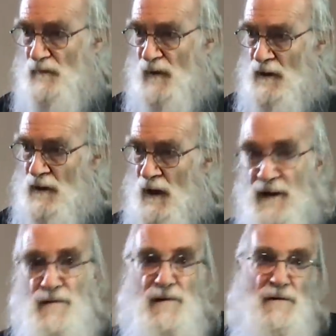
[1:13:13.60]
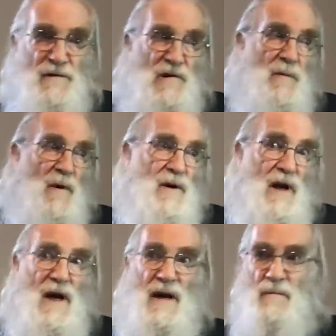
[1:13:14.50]
You know, I thought he was a smart
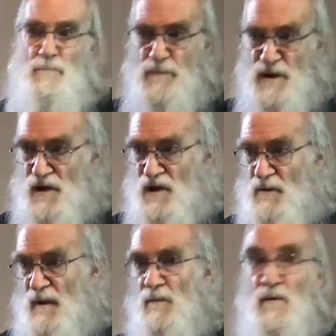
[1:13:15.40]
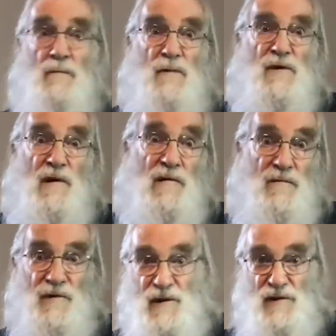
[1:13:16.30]
guy, businessman, would know
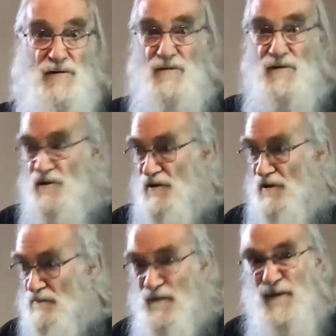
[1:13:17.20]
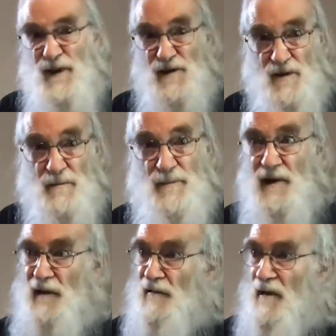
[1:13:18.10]
which fights to
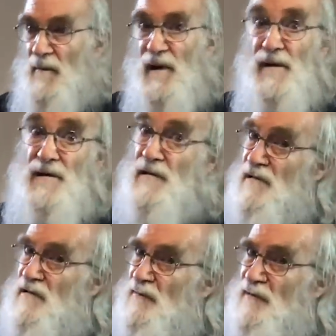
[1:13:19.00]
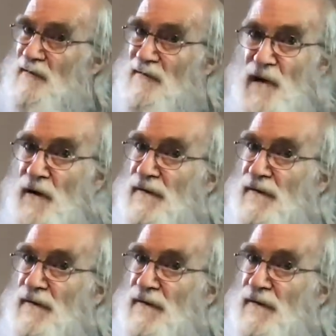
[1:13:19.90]
pick and all, but he's done something very